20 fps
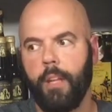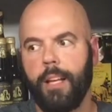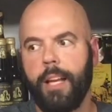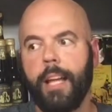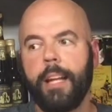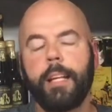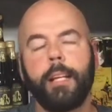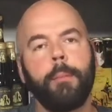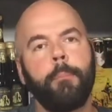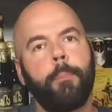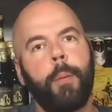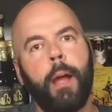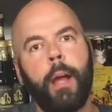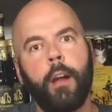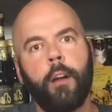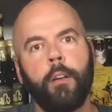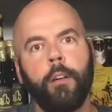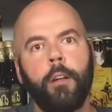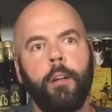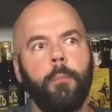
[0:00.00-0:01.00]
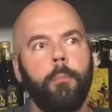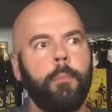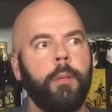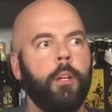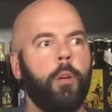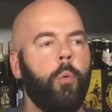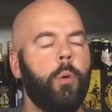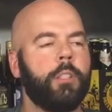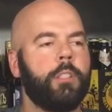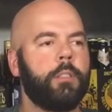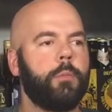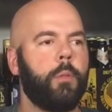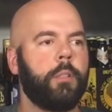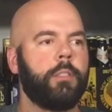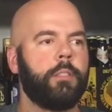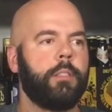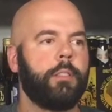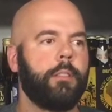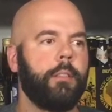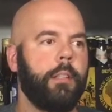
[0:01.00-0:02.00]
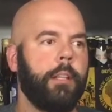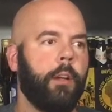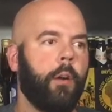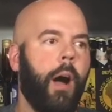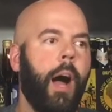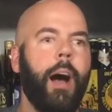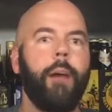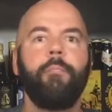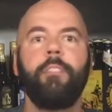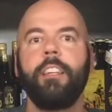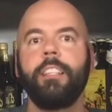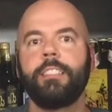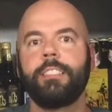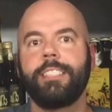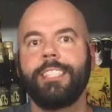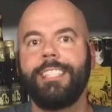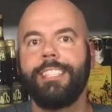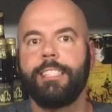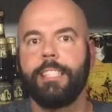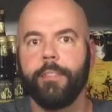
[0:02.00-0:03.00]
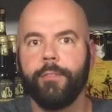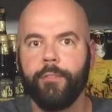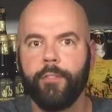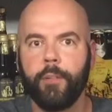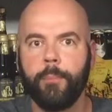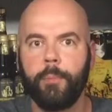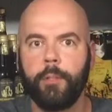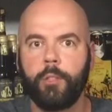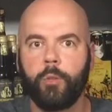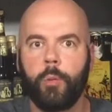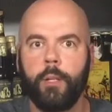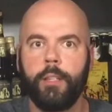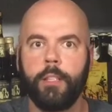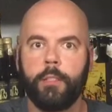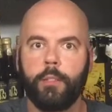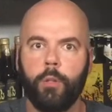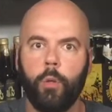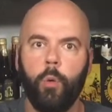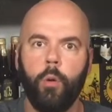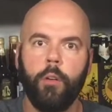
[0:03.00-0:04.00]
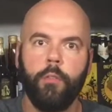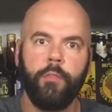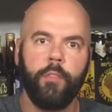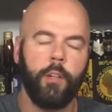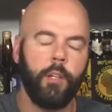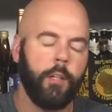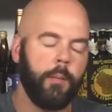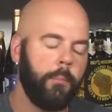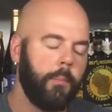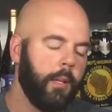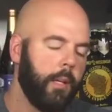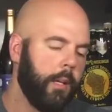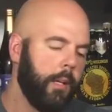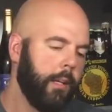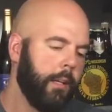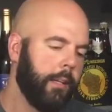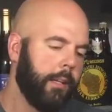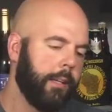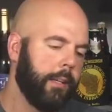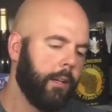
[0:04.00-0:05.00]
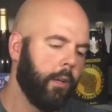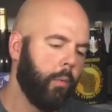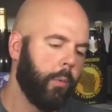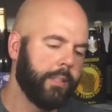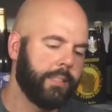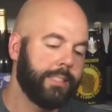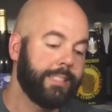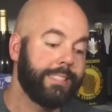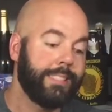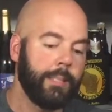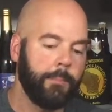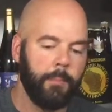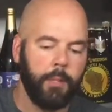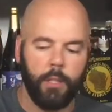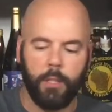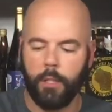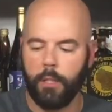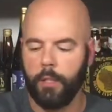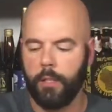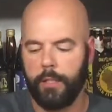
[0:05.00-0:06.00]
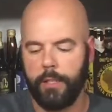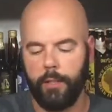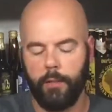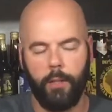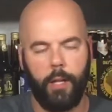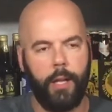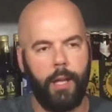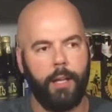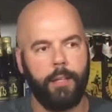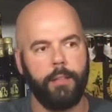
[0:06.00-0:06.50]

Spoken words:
Kind of compare them, you know, what's you know, obviously different between the two of them, you know, what's similar, you know,